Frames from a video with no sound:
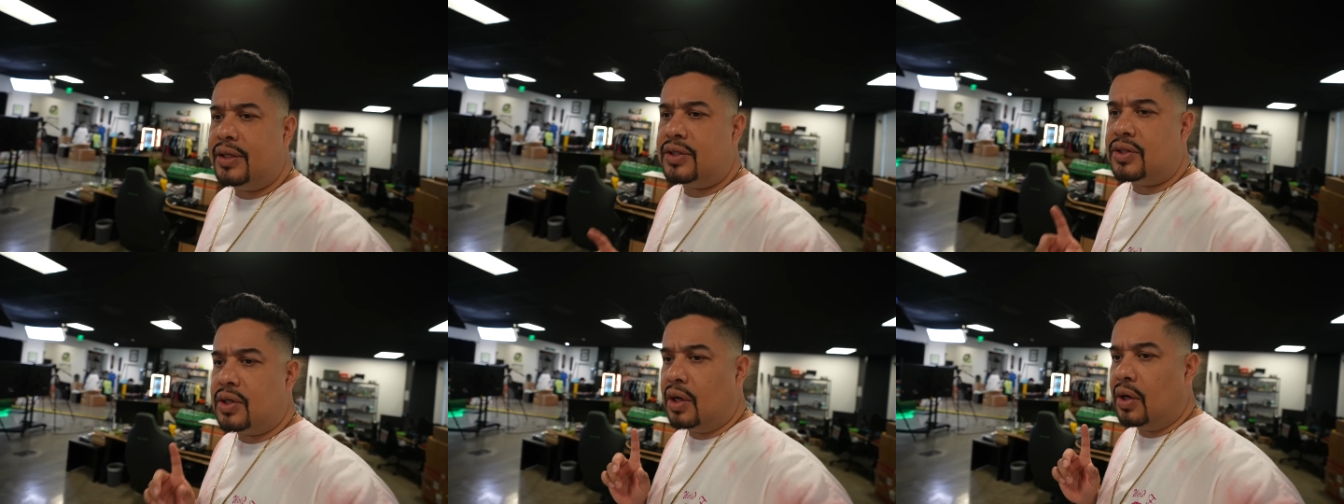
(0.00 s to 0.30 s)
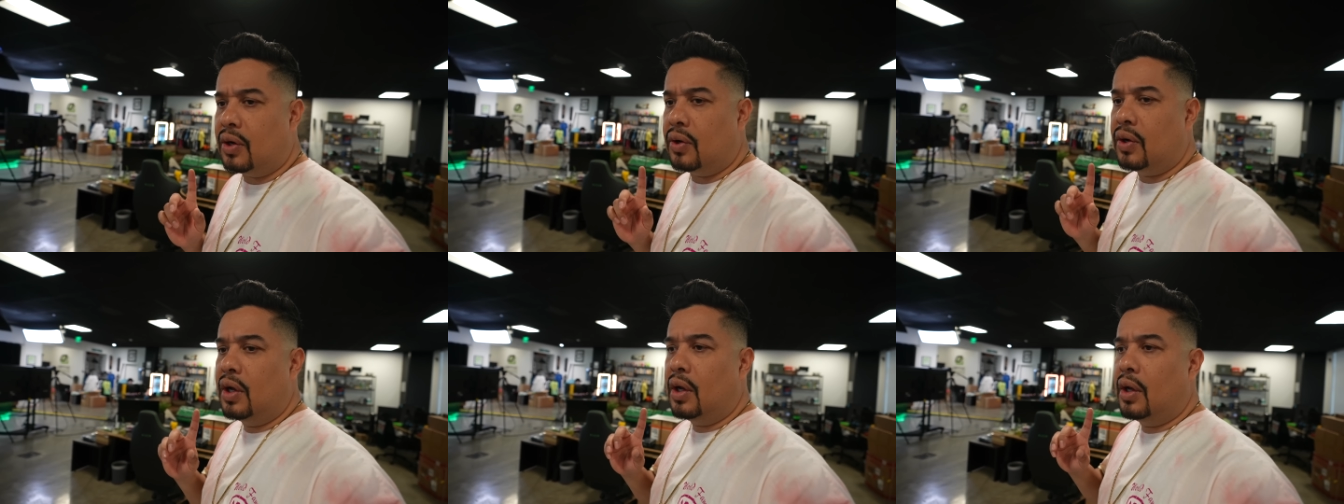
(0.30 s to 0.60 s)

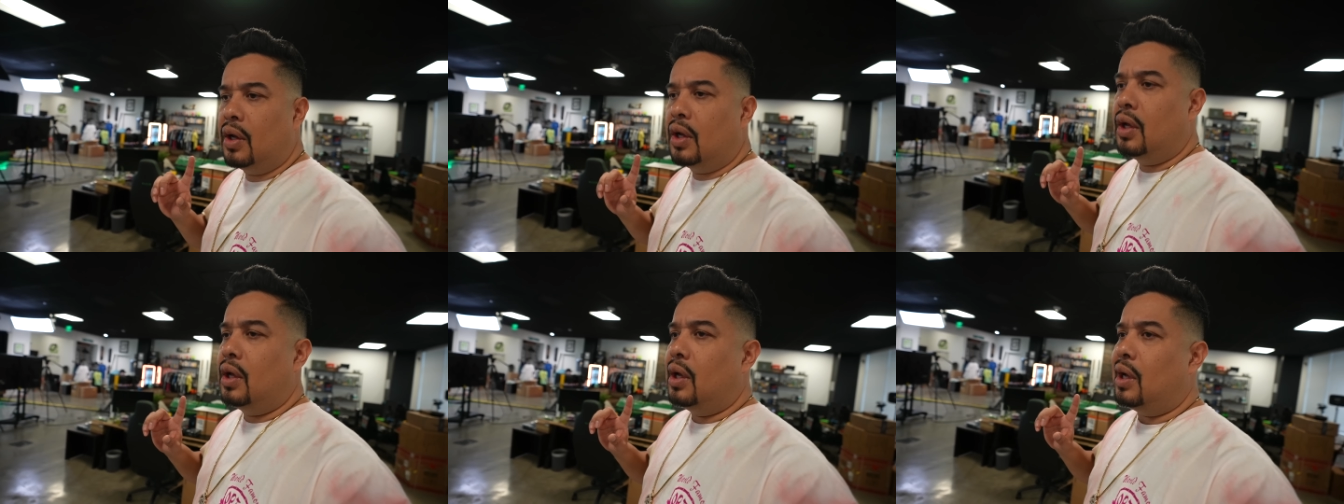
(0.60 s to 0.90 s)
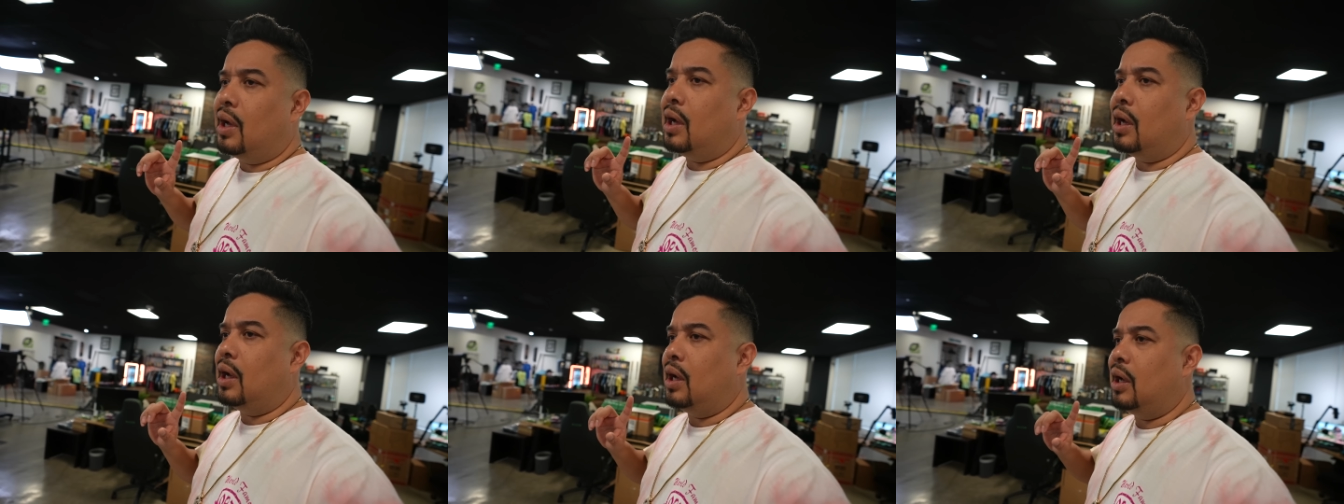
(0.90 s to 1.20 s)
So
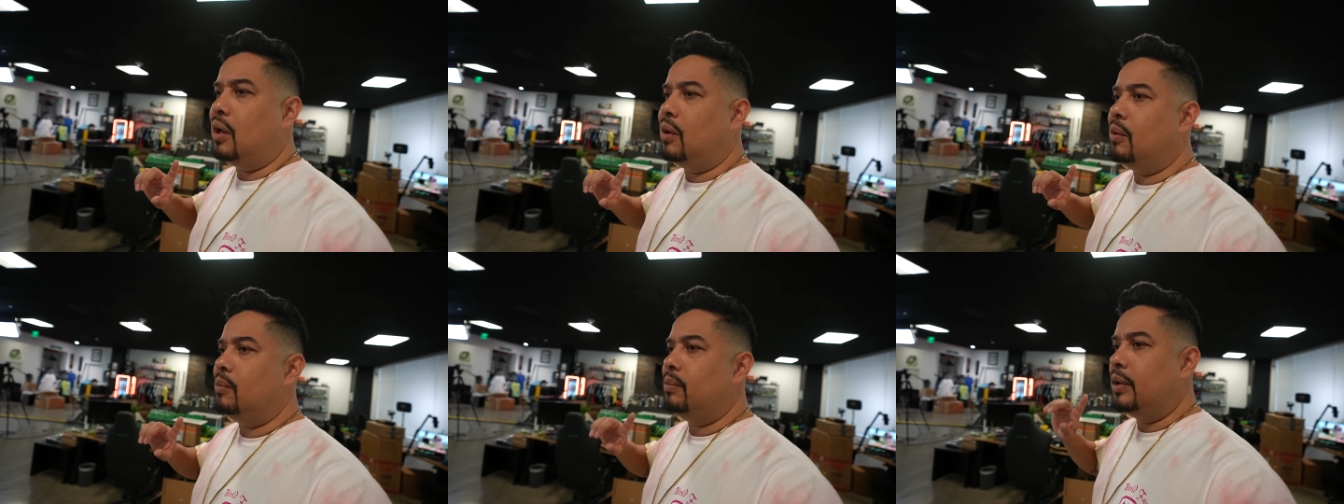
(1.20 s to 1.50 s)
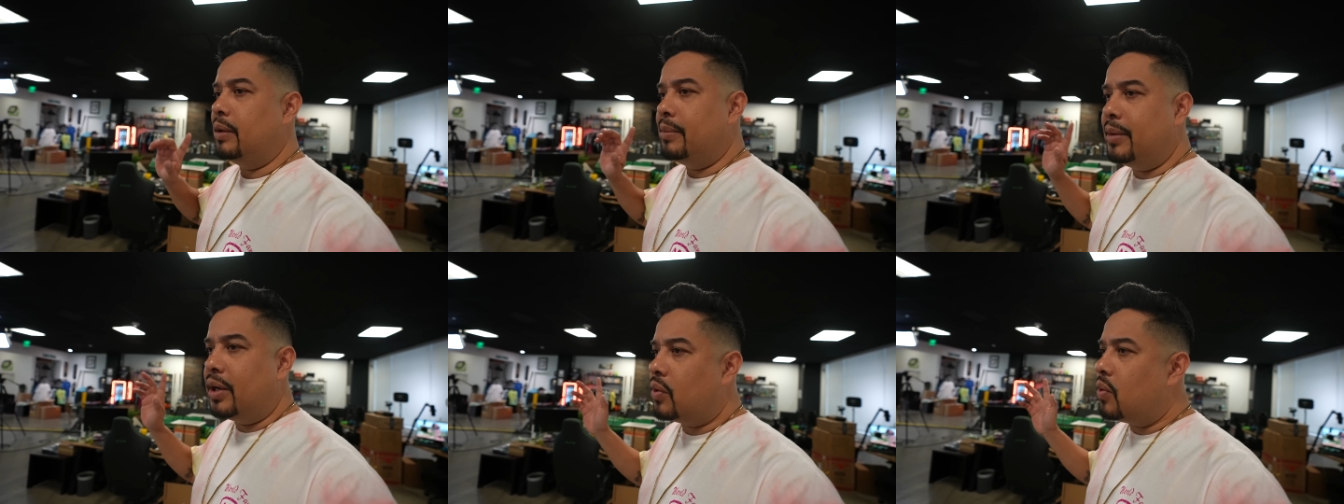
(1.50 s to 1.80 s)
uh,
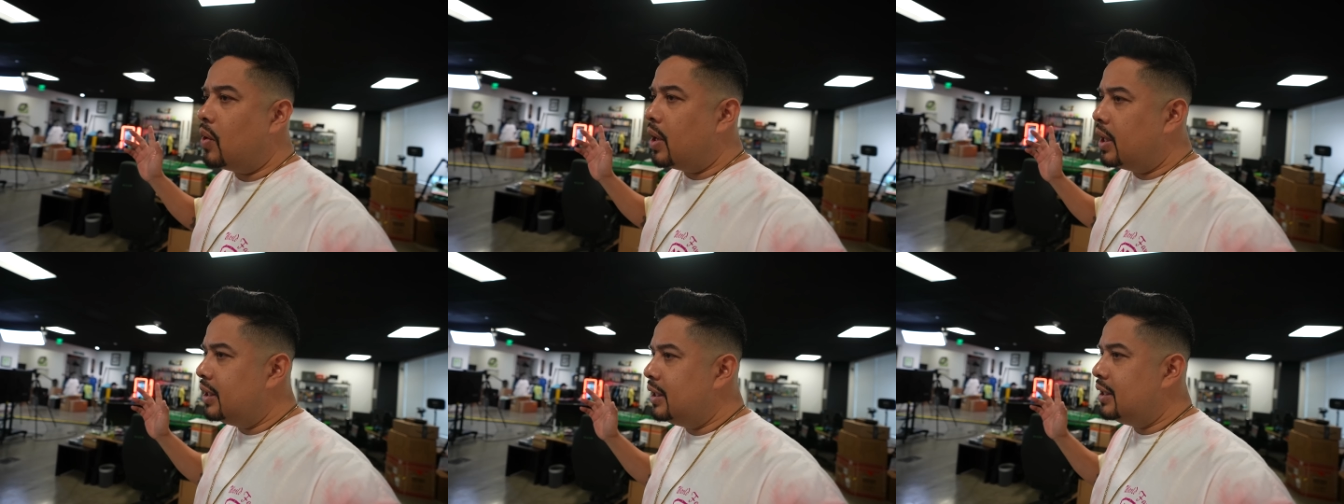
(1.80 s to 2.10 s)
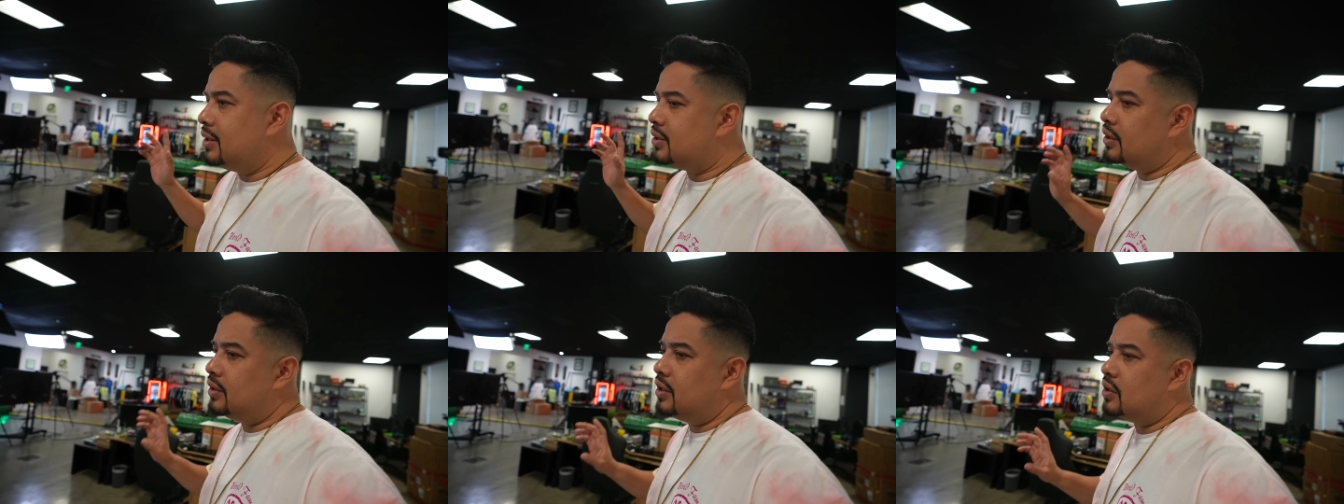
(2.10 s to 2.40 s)
limited
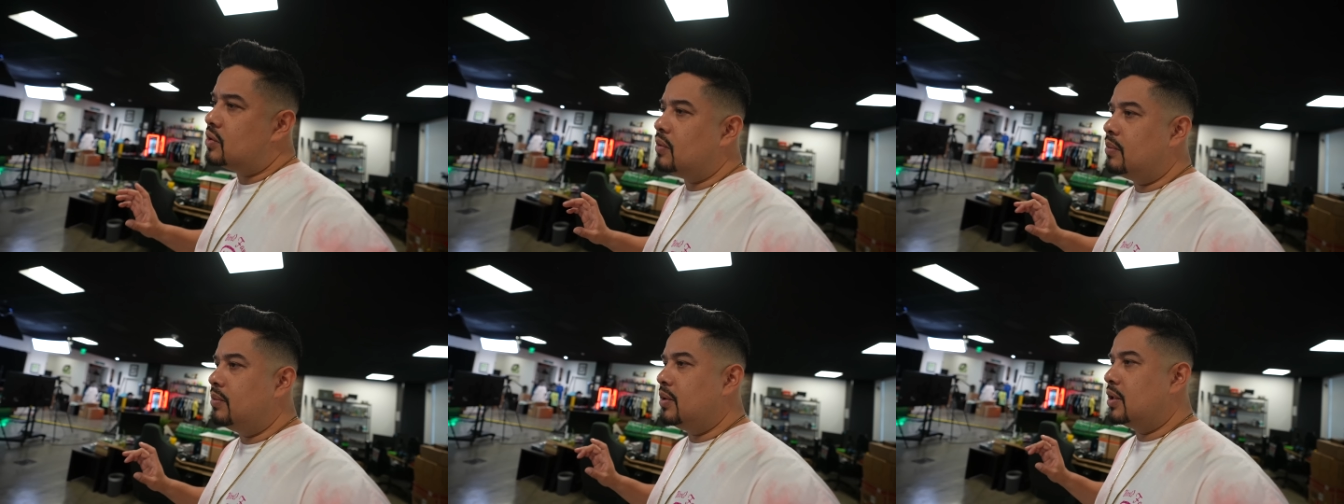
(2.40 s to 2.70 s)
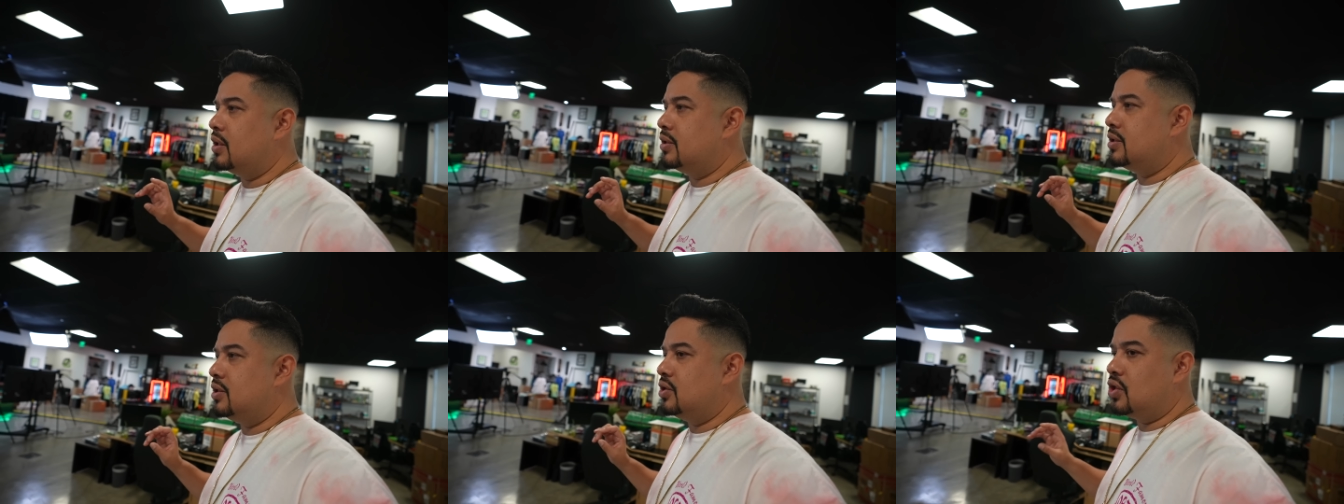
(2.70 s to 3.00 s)
quantities on this one
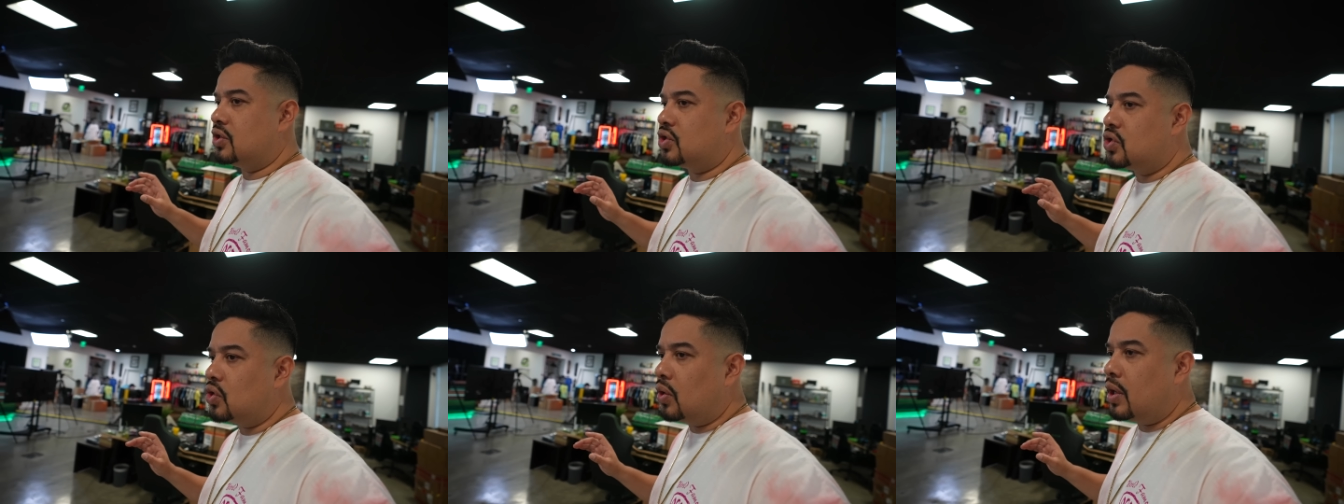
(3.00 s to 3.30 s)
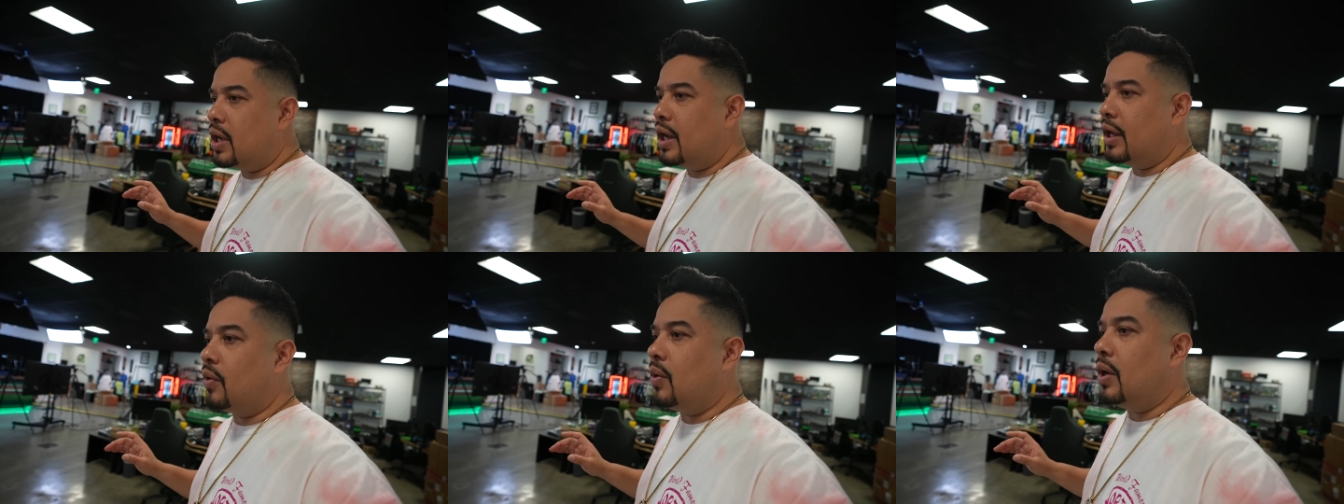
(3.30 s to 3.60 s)
because it's just so
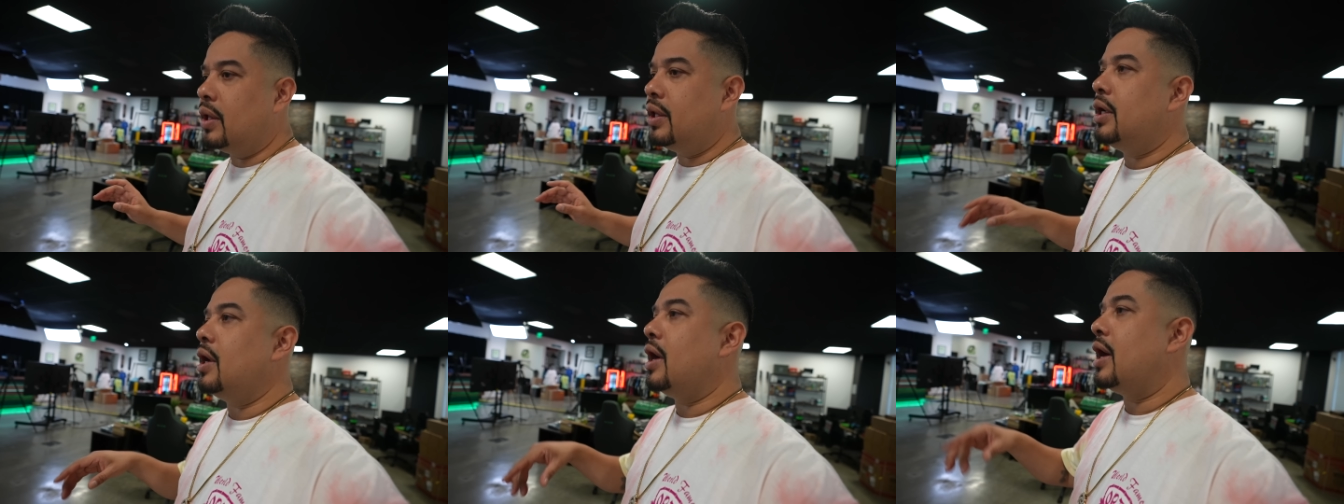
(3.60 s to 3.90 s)
high quality.